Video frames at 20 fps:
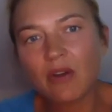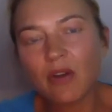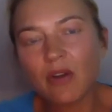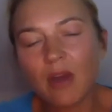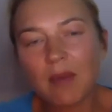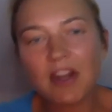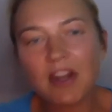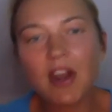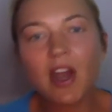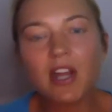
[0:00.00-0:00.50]
I
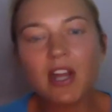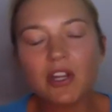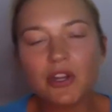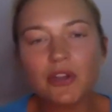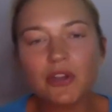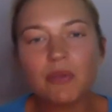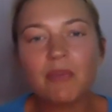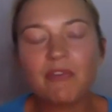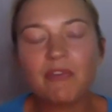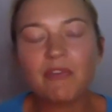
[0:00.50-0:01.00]
mean, I
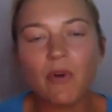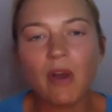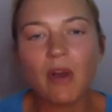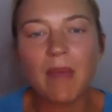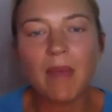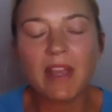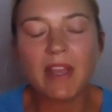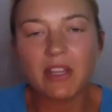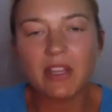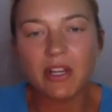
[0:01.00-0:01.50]
knew before I
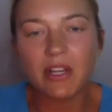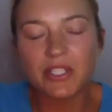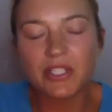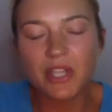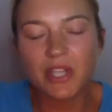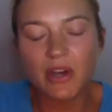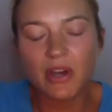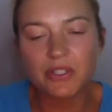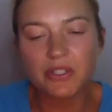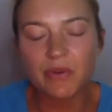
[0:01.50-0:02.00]
met you because
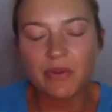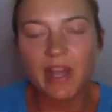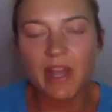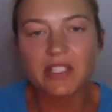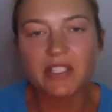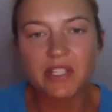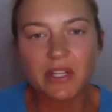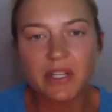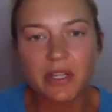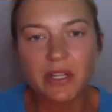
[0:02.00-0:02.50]
our
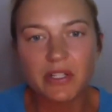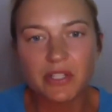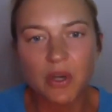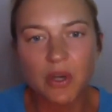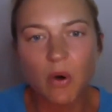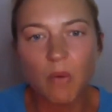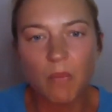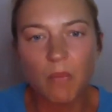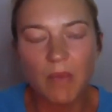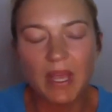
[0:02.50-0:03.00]
director had
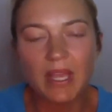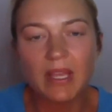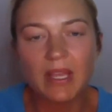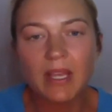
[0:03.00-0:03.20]
told me.